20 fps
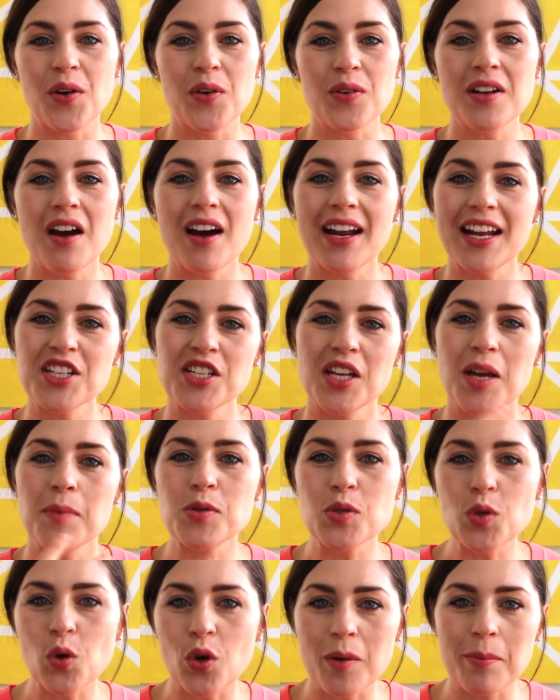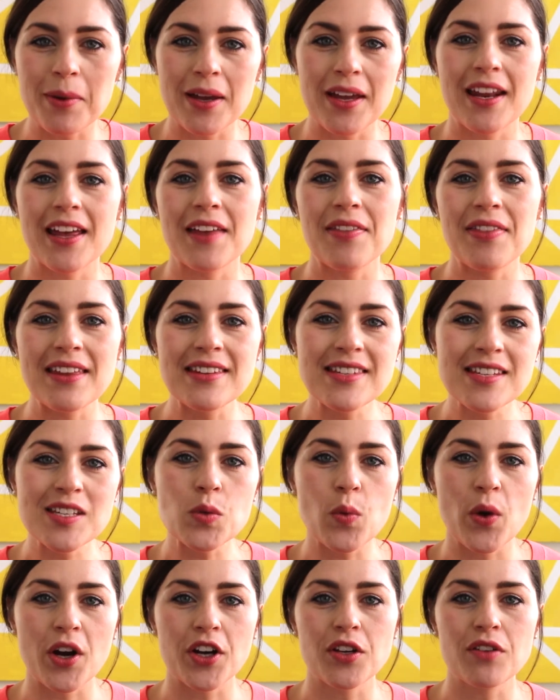not actually absorb in. And this
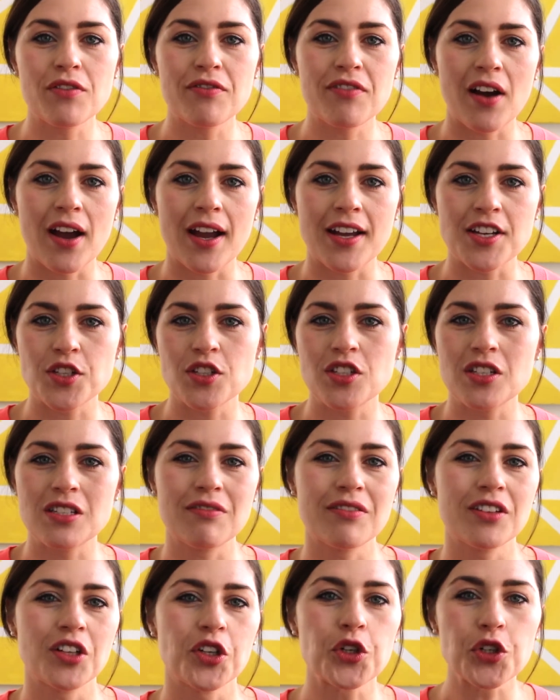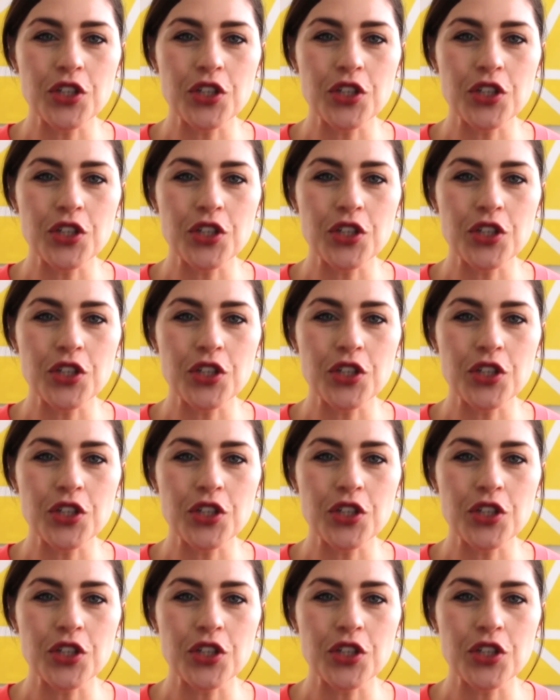is where you find you just feel